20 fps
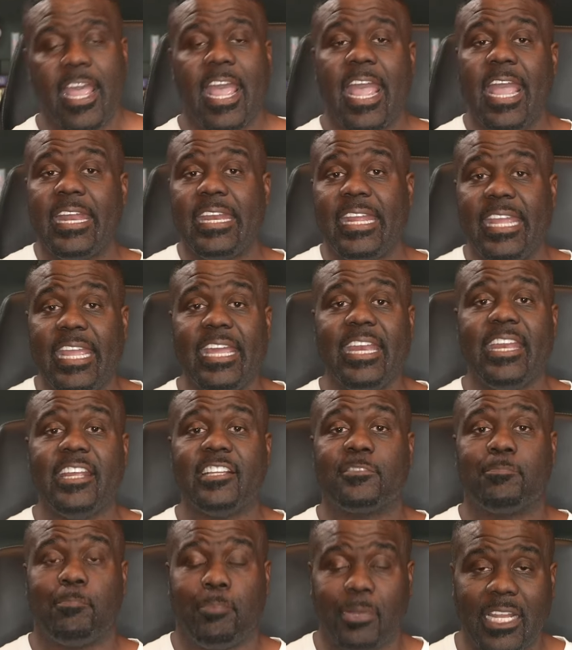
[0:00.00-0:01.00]
And it
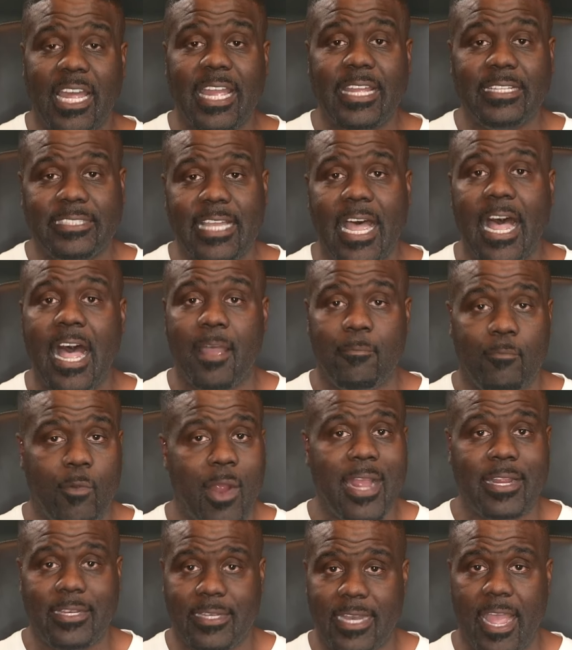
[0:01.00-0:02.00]
is play time
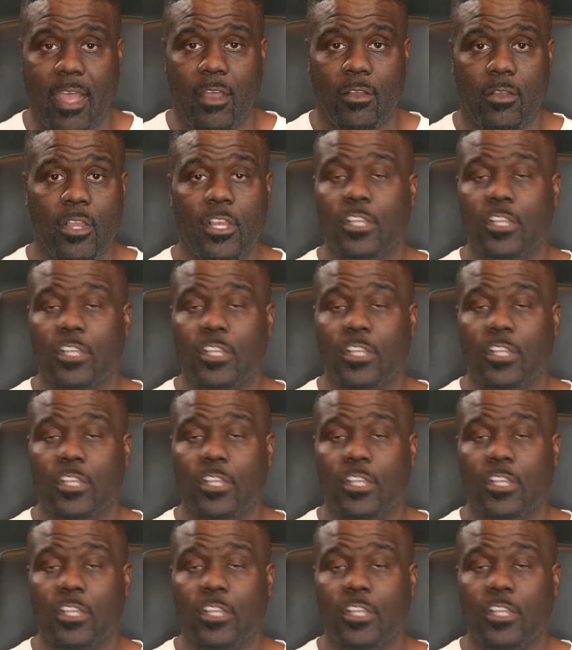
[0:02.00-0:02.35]
right now.